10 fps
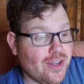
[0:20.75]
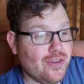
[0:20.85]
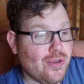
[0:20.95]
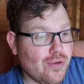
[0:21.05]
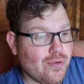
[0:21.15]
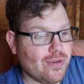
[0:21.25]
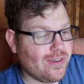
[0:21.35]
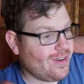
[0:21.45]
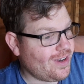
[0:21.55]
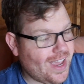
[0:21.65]
to
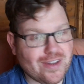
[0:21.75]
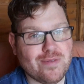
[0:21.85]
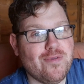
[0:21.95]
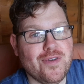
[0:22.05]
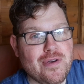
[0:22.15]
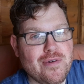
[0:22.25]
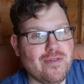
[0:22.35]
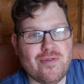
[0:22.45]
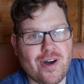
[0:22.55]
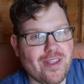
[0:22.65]
get some food
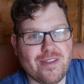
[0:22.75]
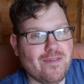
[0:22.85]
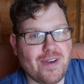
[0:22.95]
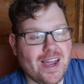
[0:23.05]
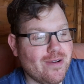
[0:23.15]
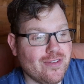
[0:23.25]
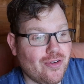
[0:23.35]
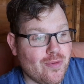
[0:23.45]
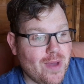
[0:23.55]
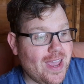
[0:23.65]
rather than flowers,
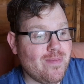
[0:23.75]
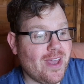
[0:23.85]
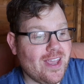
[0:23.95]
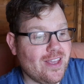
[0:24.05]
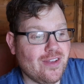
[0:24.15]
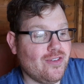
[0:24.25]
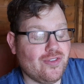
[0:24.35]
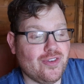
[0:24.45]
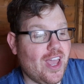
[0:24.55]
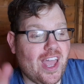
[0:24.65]
or maybe you're just